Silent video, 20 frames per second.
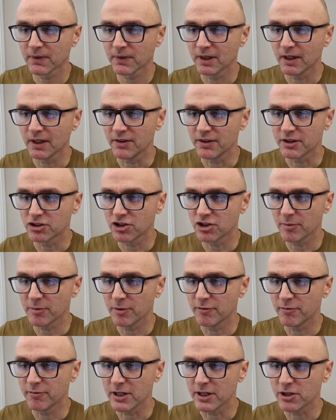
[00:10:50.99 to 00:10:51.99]
The type
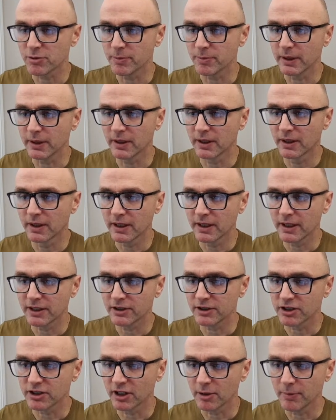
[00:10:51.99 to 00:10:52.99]
of measurement
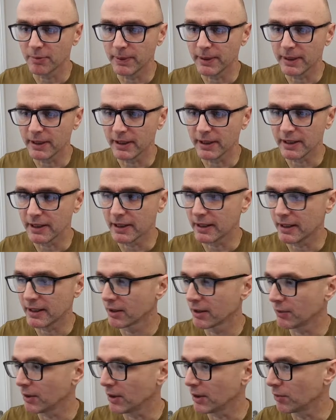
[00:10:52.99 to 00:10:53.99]
is going to be,
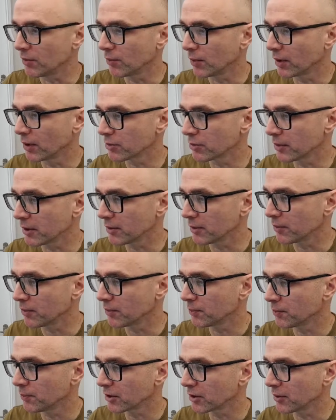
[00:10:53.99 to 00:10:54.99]
well, what do
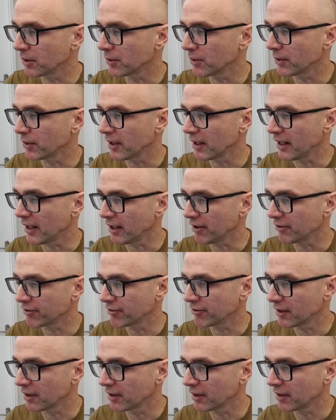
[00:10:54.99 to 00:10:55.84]
I want to have?